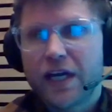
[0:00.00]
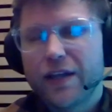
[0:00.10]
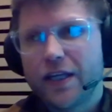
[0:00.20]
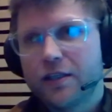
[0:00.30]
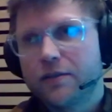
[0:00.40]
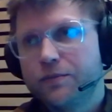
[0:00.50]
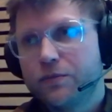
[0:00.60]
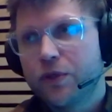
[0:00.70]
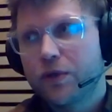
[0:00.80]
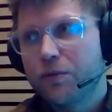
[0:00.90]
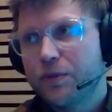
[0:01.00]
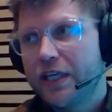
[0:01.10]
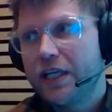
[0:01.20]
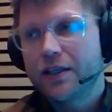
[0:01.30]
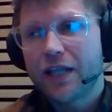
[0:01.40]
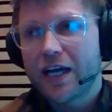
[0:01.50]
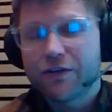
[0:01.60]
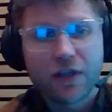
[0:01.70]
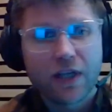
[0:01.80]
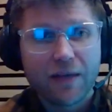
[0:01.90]
think probably lack of
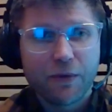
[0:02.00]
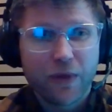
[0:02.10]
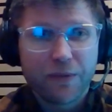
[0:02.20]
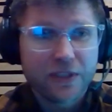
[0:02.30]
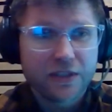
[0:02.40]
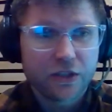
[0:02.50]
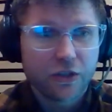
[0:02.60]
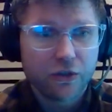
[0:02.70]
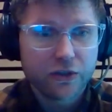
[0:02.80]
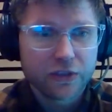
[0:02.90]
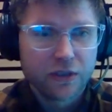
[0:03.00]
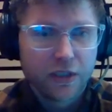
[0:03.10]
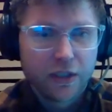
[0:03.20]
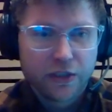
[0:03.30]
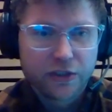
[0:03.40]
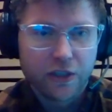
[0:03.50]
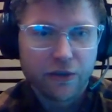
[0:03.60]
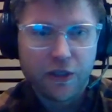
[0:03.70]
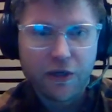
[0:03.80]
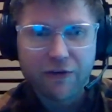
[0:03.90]
alignment with business goals. So
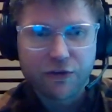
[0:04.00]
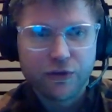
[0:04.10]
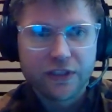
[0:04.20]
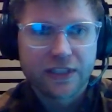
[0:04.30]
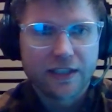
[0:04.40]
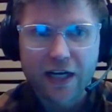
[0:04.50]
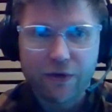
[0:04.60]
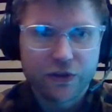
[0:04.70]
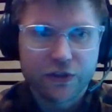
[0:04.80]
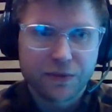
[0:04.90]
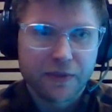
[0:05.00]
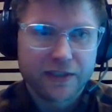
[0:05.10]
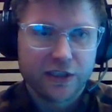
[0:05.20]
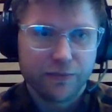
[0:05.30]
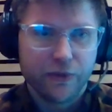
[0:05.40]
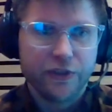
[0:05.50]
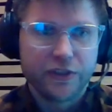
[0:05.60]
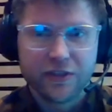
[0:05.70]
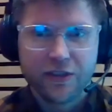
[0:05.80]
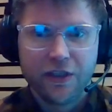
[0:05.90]
you have to understand how those optimization
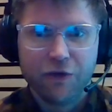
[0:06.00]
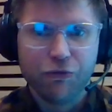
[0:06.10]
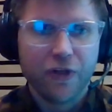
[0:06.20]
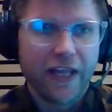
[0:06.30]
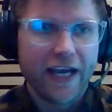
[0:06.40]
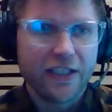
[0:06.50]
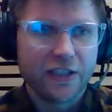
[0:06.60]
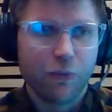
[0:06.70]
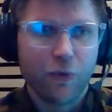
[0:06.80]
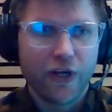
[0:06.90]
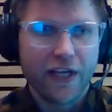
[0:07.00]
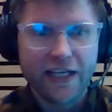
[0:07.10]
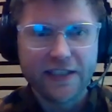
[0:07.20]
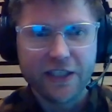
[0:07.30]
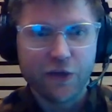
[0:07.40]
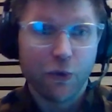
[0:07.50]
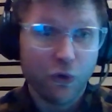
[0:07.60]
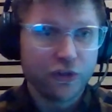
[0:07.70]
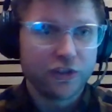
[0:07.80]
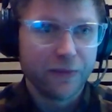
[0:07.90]
points relate to what it is that you're
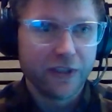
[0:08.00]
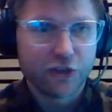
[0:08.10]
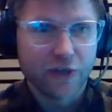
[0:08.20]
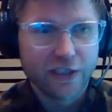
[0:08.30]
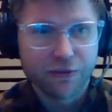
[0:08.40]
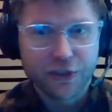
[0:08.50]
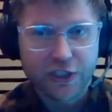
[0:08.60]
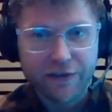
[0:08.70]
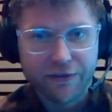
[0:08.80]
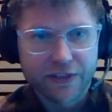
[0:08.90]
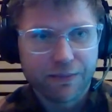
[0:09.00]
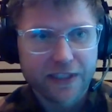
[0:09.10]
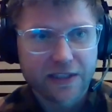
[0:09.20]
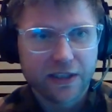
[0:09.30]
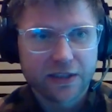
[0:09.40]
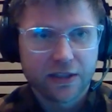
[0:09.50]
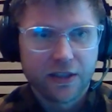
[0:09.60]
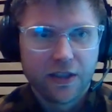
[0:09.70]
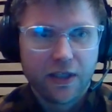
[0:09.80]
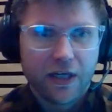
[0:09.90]
ultimately trying to achieve as a business.
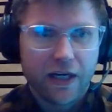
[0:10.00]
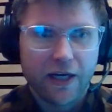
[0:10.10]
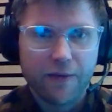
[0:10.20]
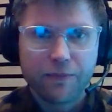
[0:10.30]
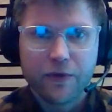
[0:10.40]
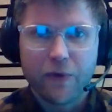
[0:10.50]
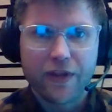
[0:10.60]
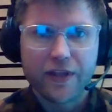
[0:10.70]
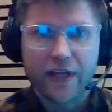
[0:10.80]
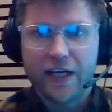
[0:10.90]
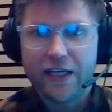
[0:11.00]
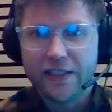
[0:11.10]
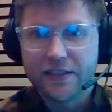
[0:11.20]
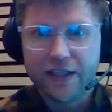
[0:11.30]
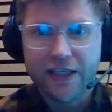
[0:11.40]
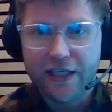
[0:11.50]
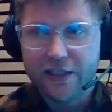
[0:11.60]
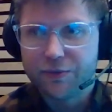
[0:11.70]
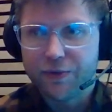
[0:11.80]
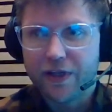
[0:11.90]
Whether that is
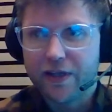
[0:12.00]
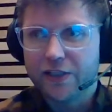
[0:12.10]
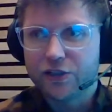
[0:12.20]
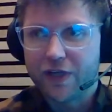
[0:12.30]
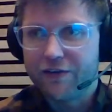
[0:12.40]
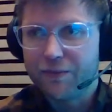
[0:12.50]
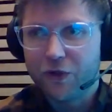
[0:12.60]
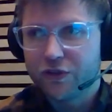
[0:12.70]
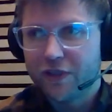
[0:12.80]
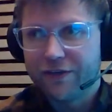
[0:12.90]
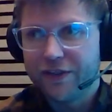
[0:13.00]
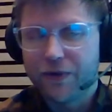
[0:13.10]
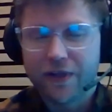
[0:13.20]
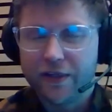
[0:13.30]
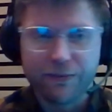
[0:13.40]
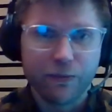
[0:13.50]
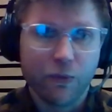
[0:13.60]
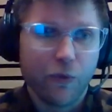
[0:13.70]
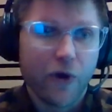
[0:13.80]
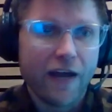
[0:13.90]
leads, whether that's driving more traffic,
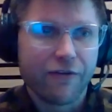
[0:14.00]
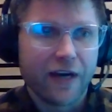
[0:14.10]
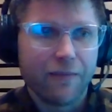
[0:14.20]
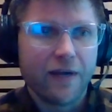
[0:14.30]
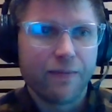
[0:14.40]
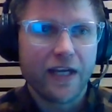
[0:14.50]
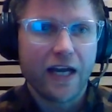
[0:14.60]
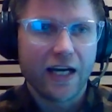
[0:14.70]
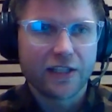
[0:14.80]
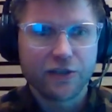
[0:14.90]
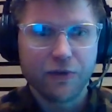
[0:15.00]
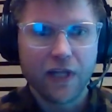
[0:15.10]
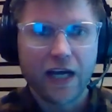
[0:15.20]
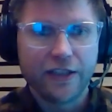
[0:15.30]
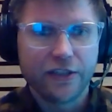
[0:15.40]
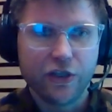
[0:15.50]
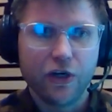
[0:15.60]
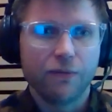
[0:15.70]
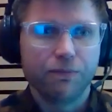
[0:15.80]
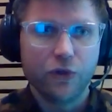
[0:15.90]
whatever that may be, it has to align to
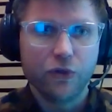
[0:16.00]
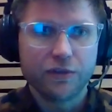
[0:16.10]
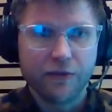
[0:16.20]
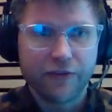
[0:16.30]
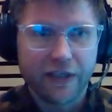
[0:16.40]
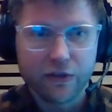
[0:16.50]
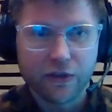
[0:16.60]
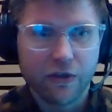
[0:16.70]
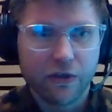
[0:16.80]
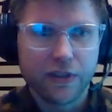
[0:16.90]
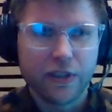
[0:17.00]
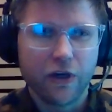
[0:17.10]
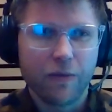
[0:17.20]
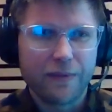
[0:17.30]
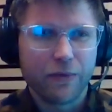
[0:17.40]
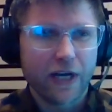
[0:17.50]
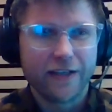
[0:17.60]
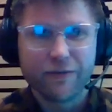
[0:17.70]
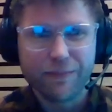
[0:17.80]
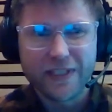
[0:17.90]
your ultimate final goal. And a lot of people
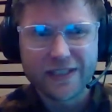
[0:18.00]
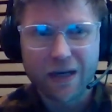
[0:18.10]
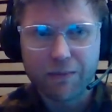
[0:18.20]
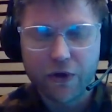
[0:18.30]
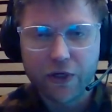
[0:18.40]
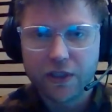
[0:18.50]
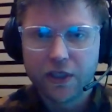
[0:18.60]
kind of miss that point.